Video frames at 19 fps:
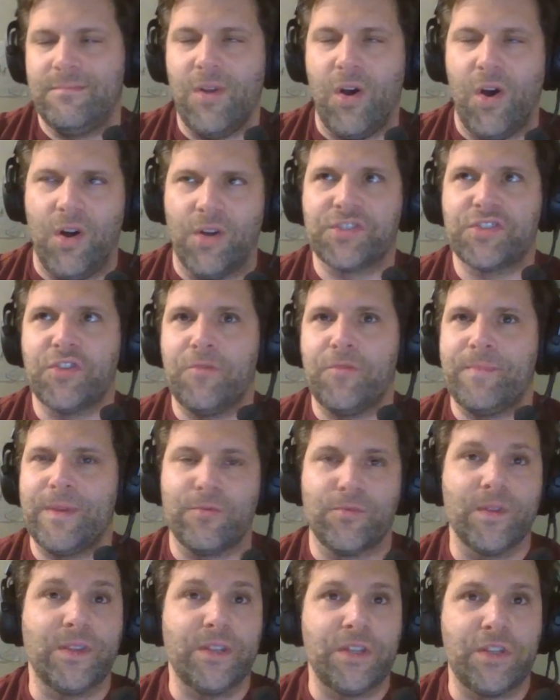also be
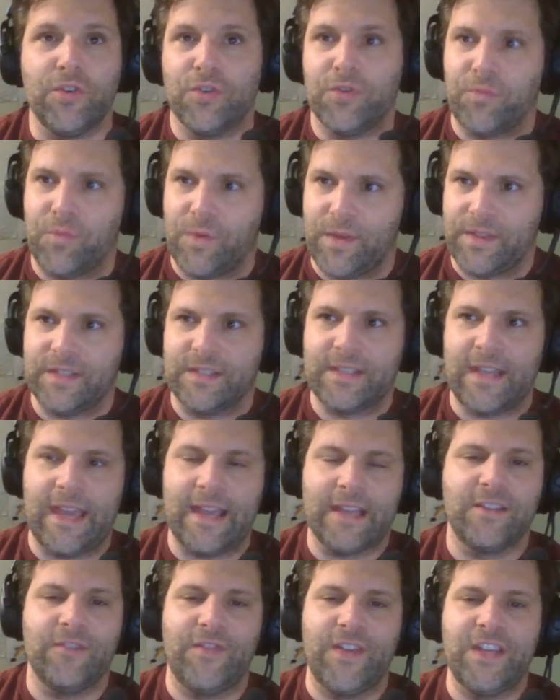really good with its
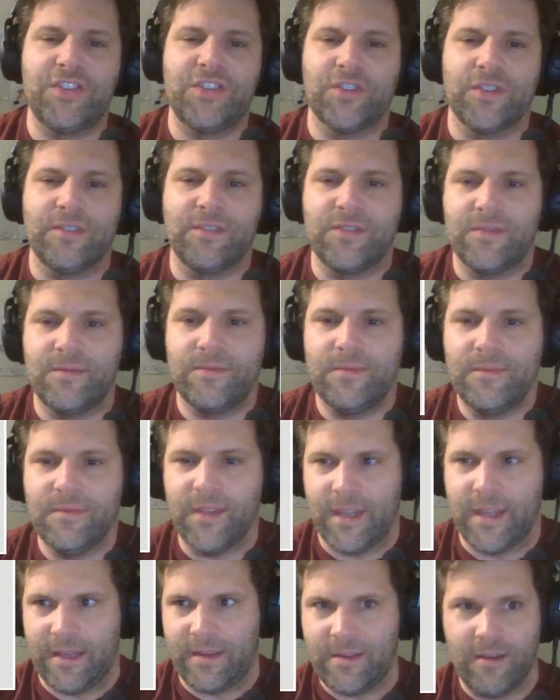activation,
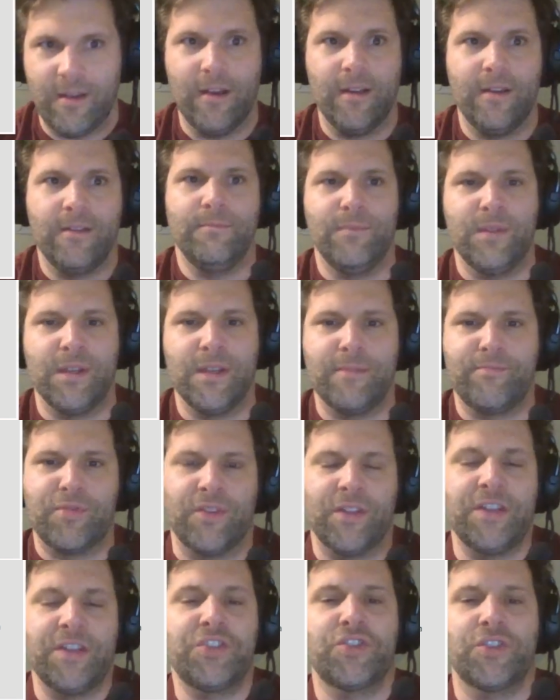like
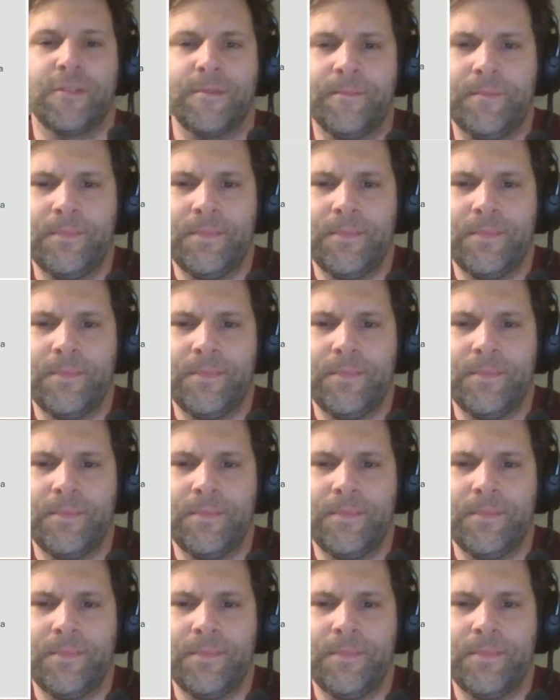manipulation.